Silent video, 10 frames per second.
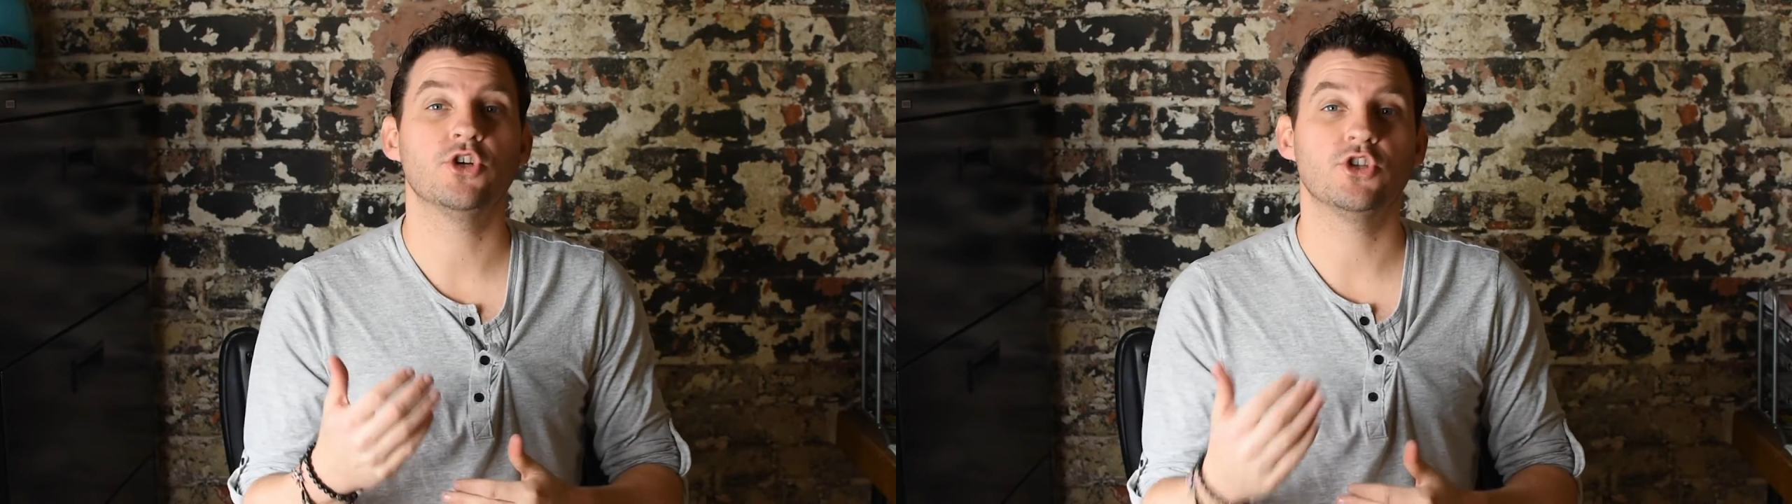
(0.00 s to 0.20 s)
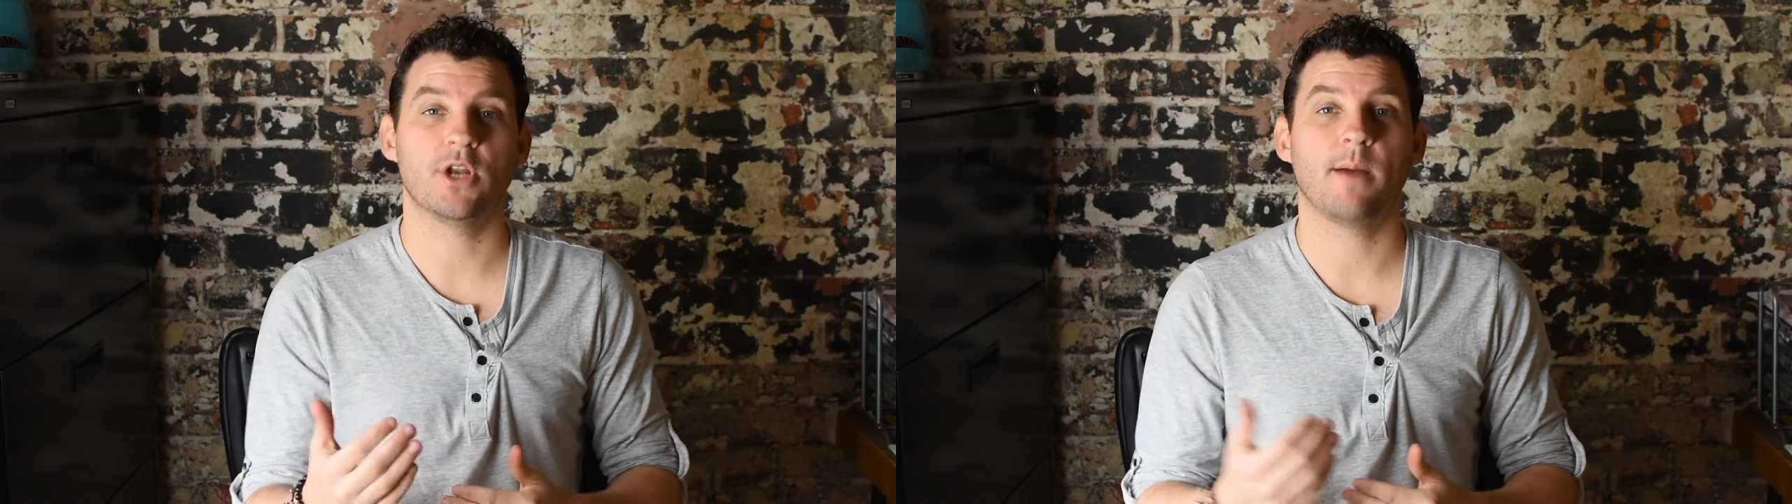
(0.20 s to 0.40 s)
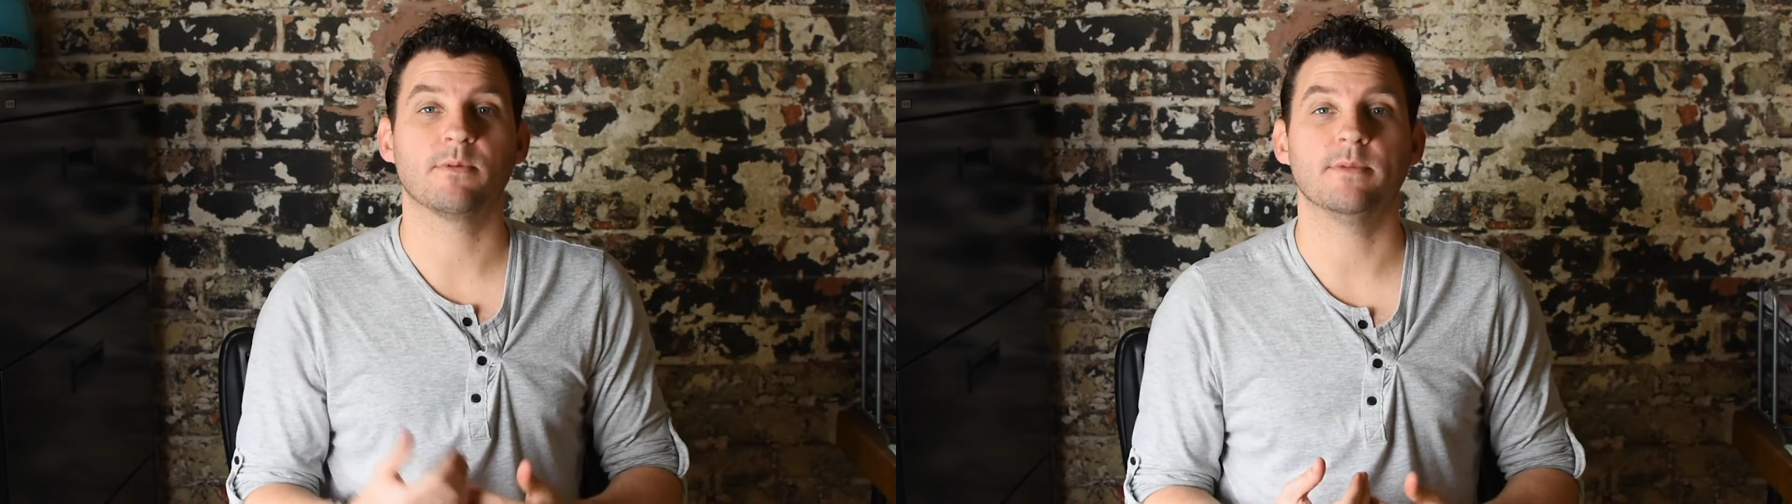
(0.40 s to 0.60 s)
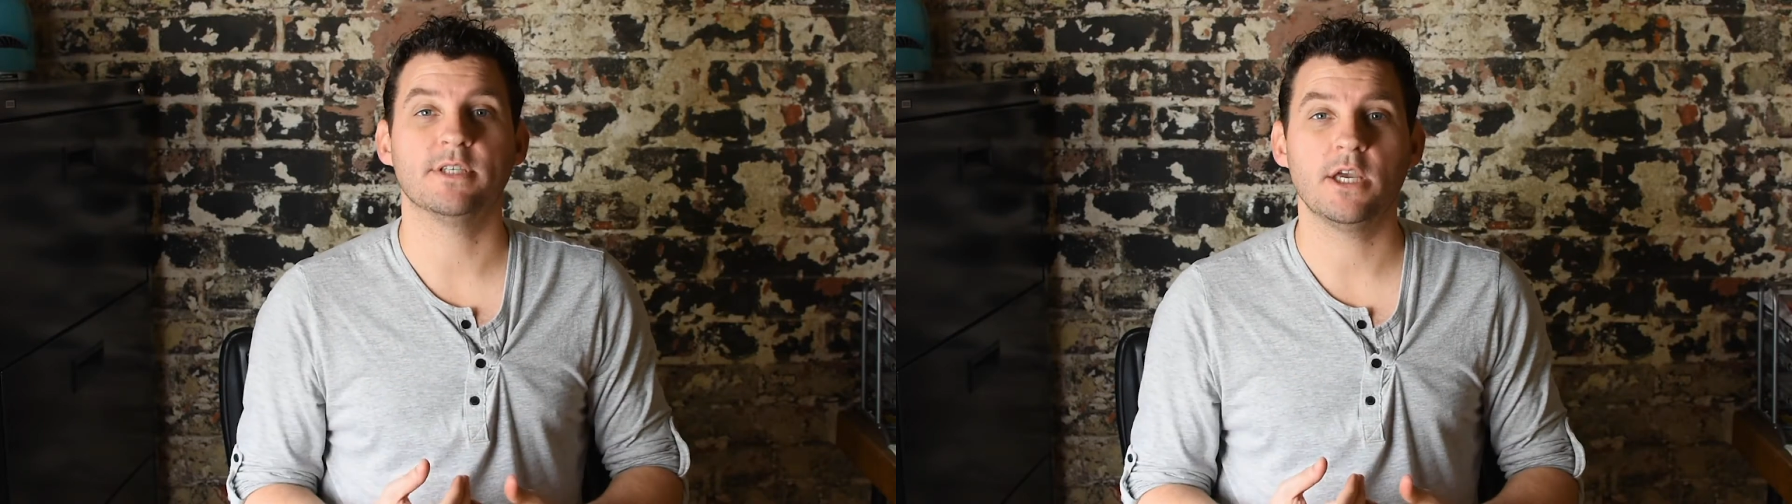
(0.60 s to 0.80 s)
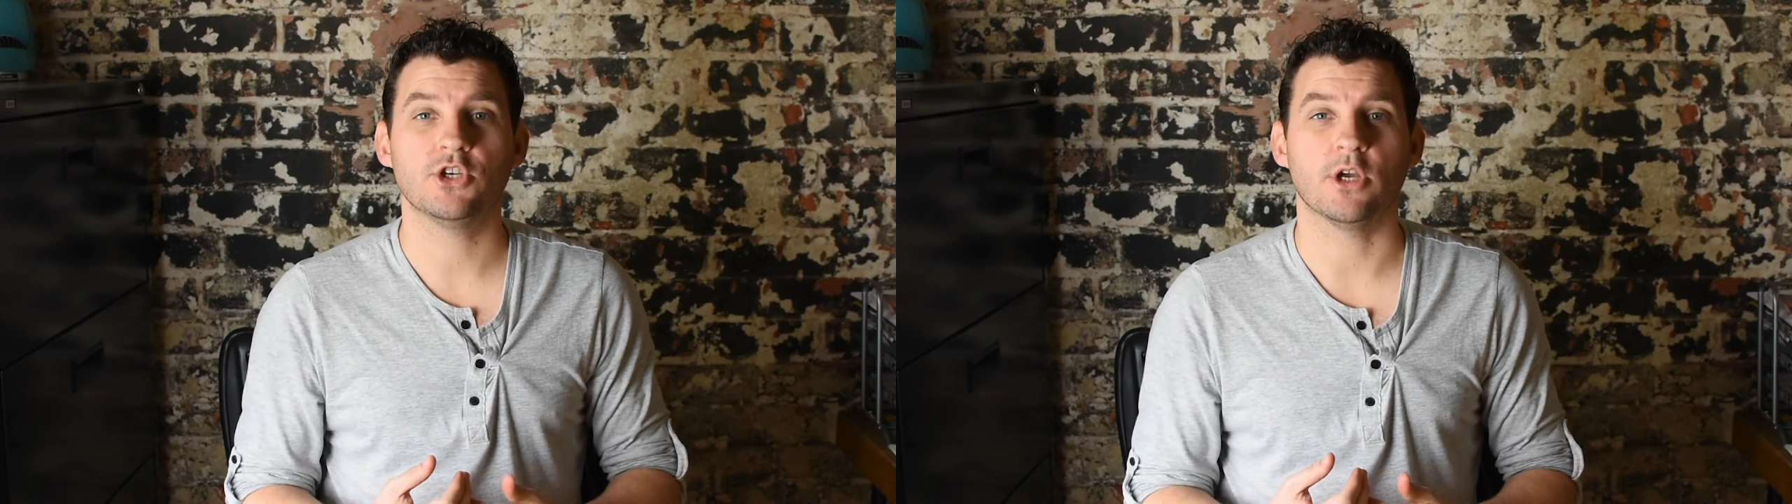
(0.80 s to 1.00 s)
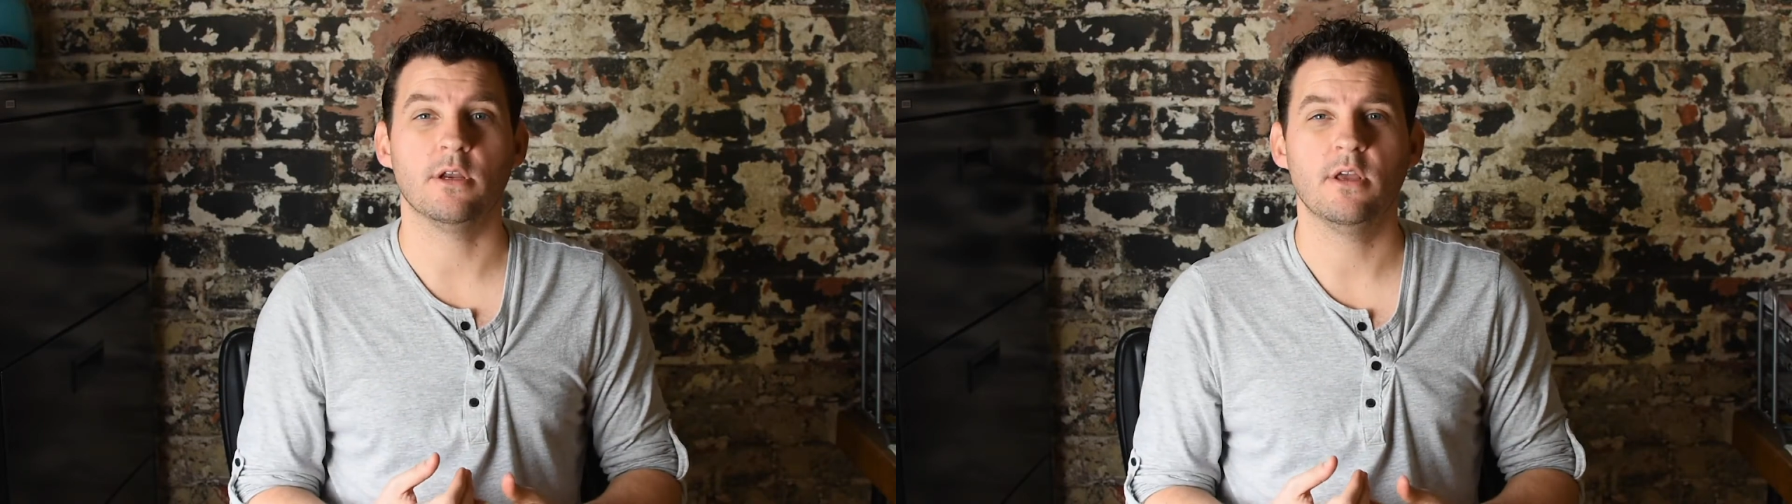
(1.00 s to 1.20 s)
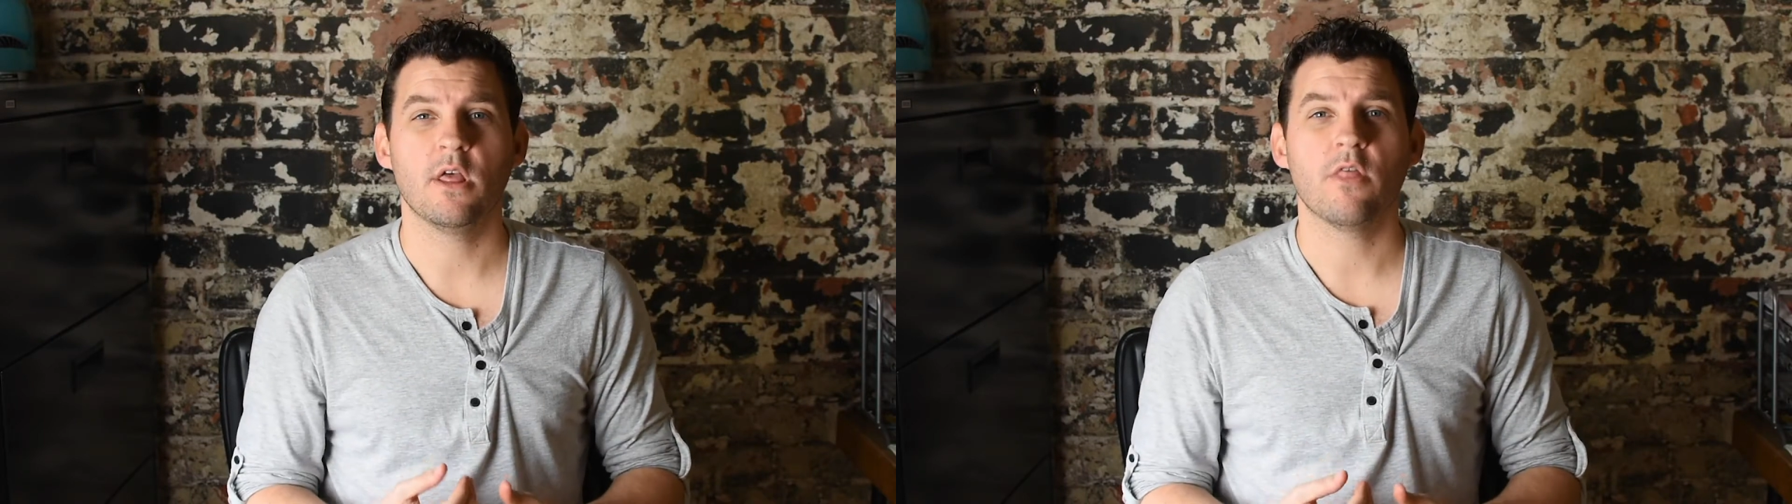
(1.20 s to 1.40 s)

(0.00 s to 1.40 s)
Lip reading: engine optimization,